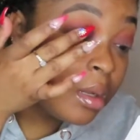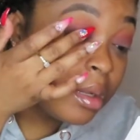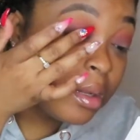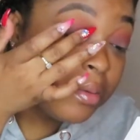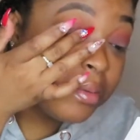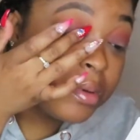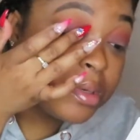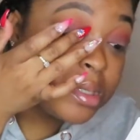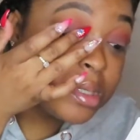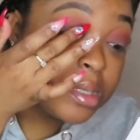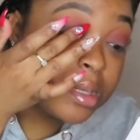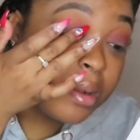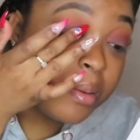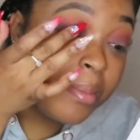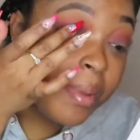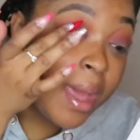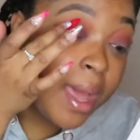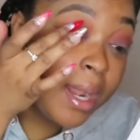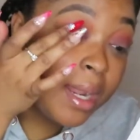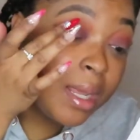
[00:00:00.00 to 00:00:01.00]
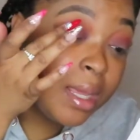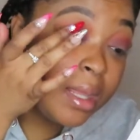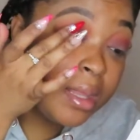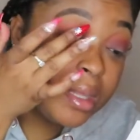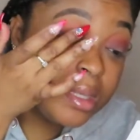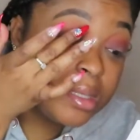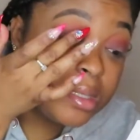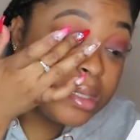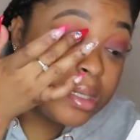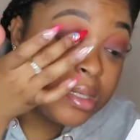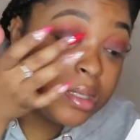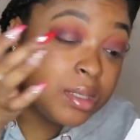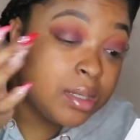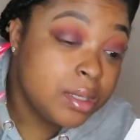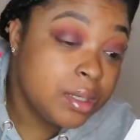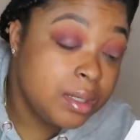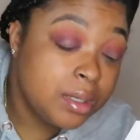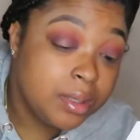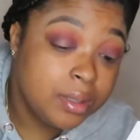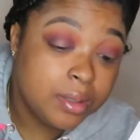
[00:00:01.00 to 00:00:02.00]
And we're just gonna pat it in the
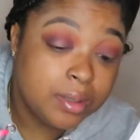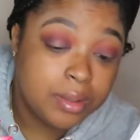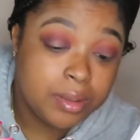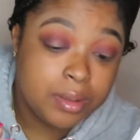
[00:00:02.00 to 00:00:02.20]
center.